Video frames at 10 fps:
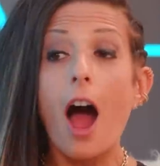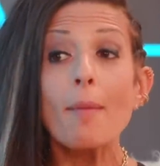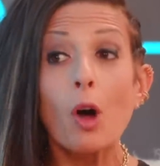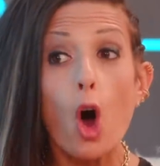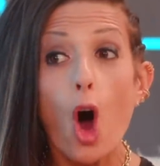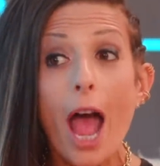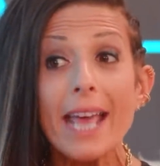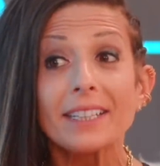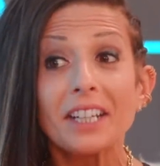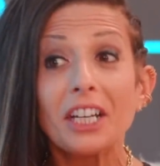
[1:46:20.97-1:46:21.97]
I'm a
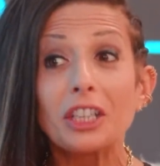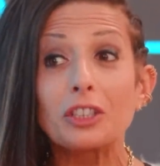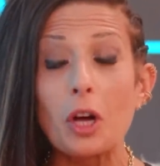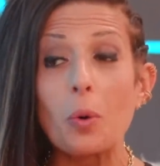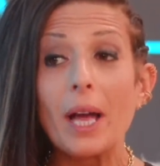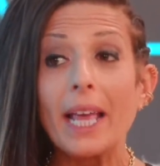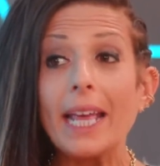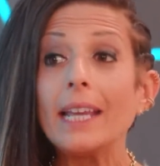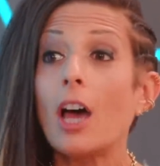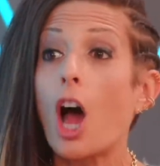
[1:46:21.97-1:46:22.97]
hothead. So
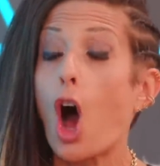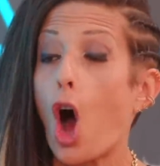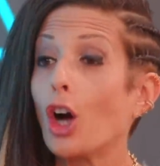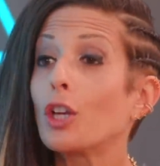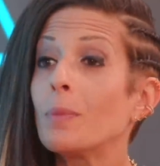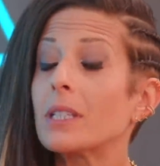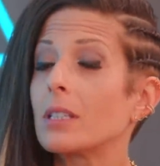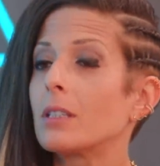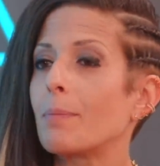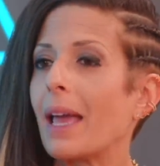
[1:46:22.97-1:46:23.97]
in arguments
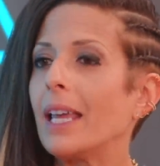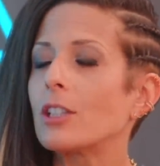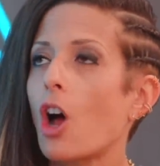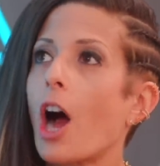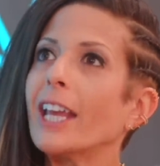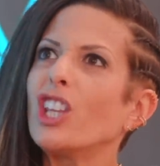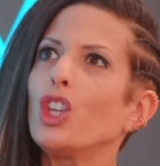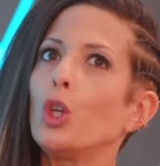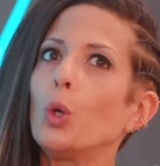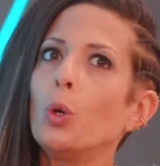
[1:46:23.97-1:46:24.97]
and debates, I
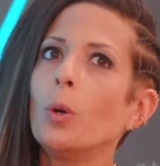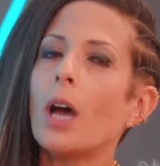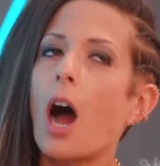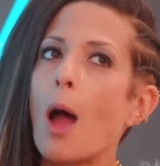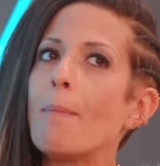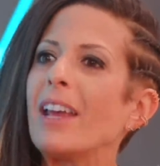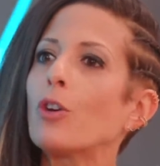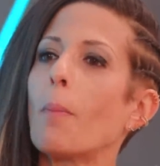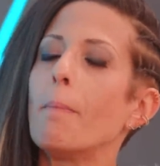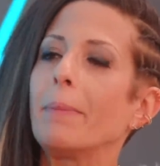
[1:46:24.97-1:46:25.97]
knew I may
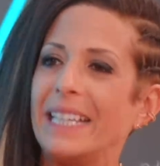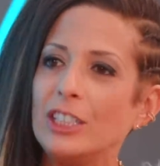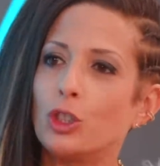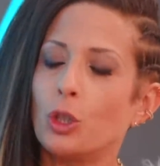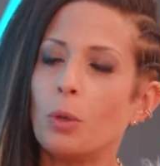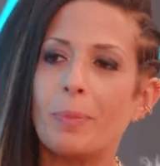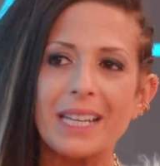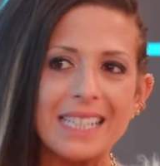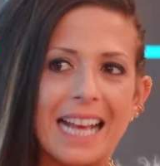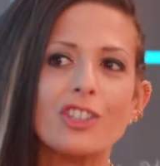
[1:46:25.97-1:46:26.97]
not mean to, but
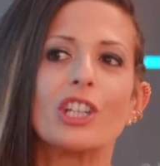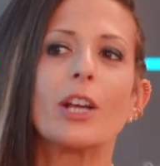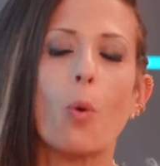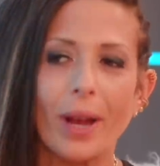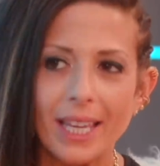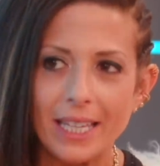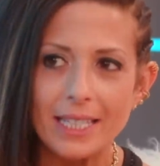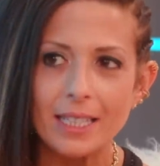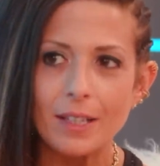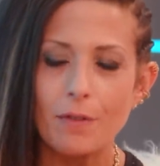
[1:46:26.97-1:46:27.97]
it's actually quite
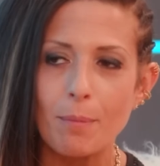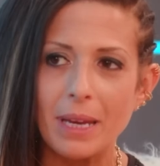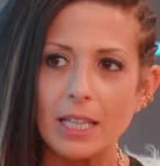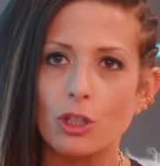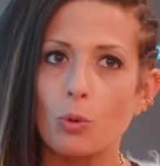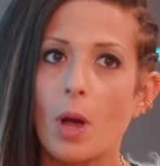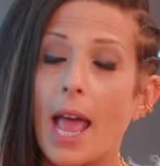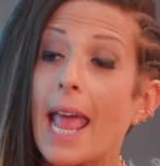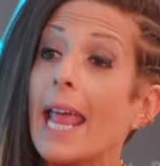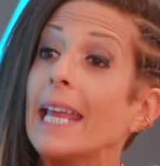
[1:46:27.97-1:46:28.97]
easy for me to,
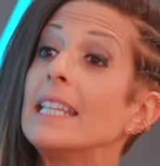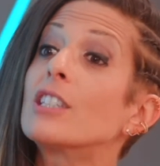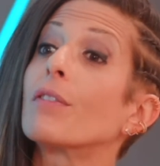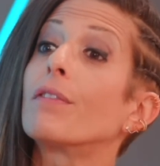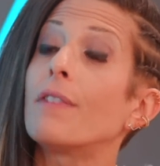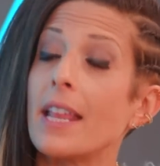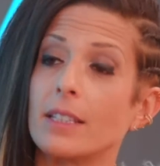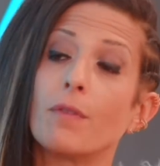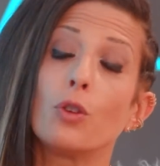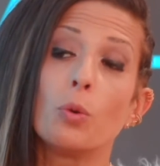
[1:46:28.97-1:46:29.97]
in
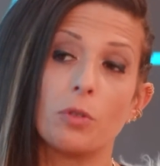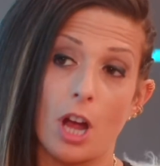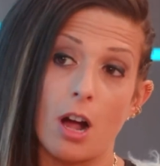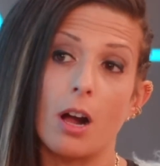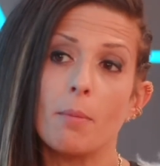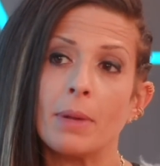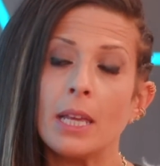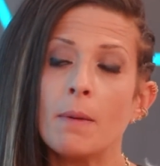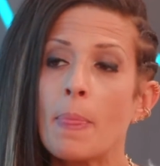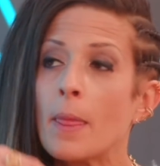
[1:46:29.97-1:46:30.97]
defense, if you had hurt
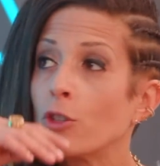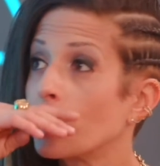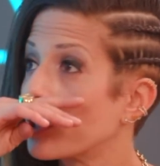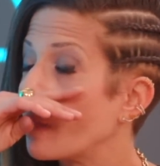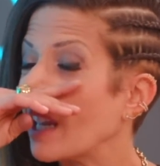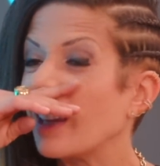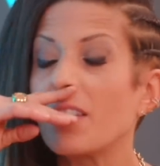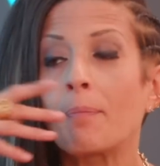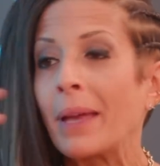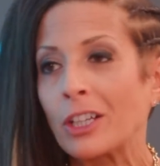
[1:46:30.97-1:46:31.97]
me, just
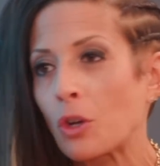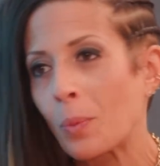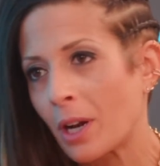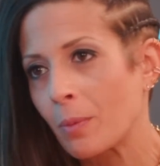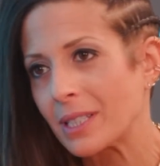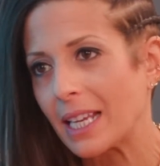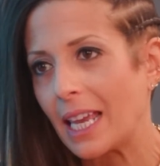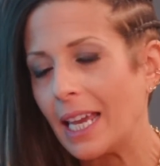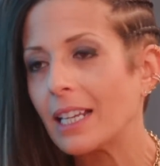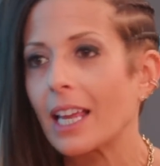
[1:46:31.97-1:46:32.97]
being picked on when I was a
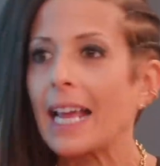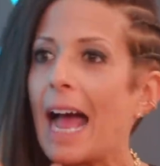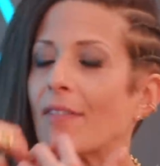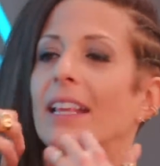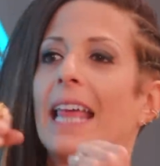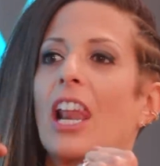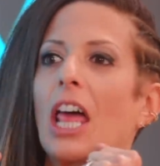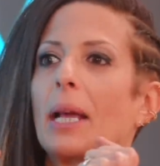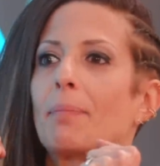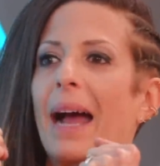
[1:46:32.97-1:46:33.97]
kid, like having that
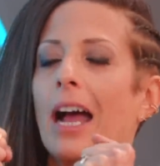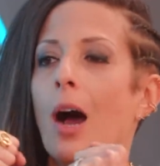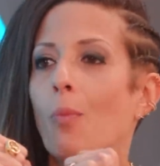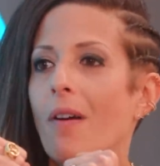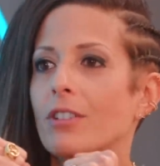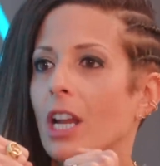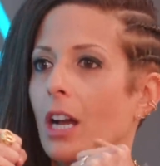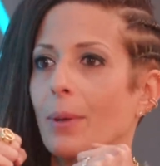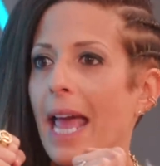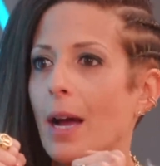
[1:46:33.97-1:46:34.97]
like back up where it's
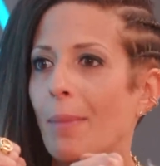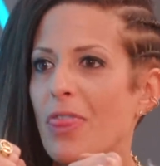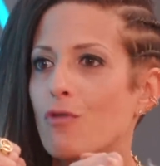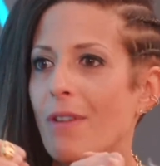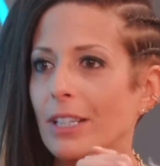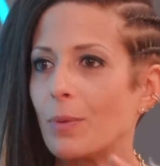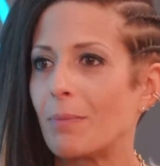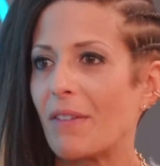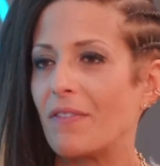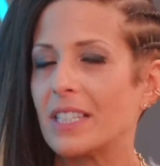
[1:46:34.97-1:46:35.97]
like, okay, I'm at the ready with
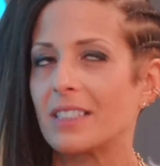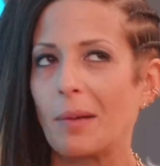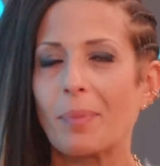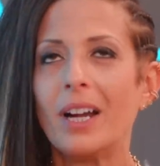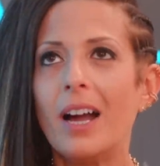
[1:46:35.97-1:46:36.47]
my fists up.